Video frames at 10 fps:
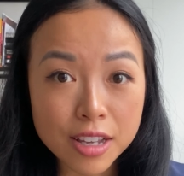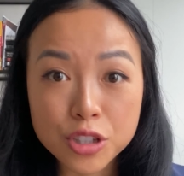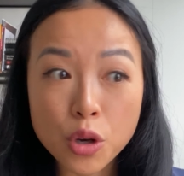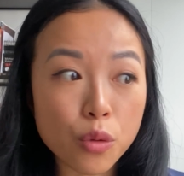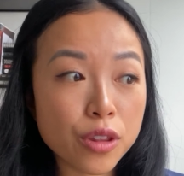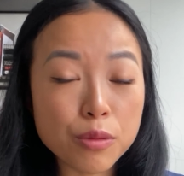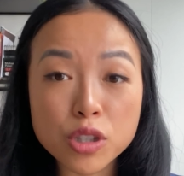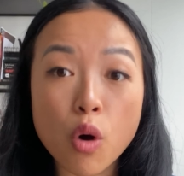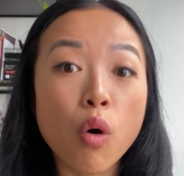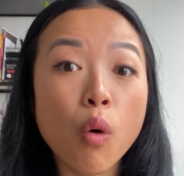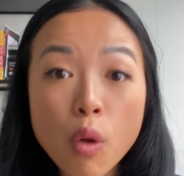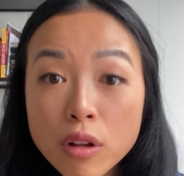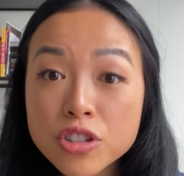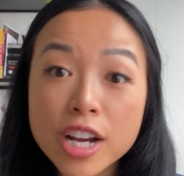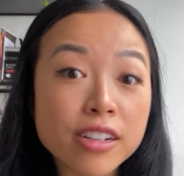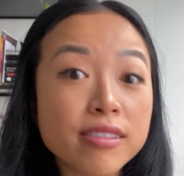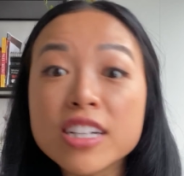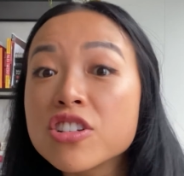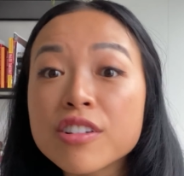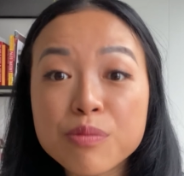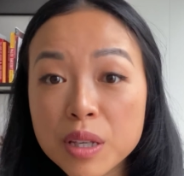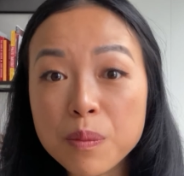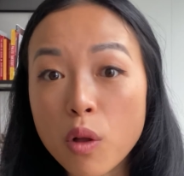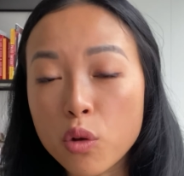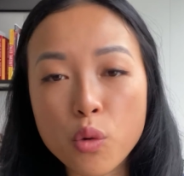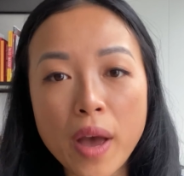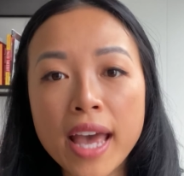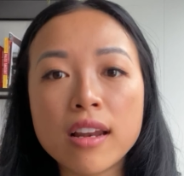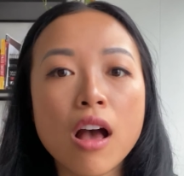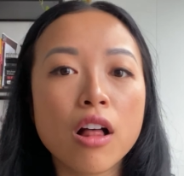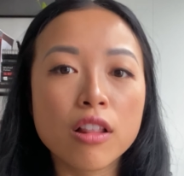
So there was a whole generation of people who ate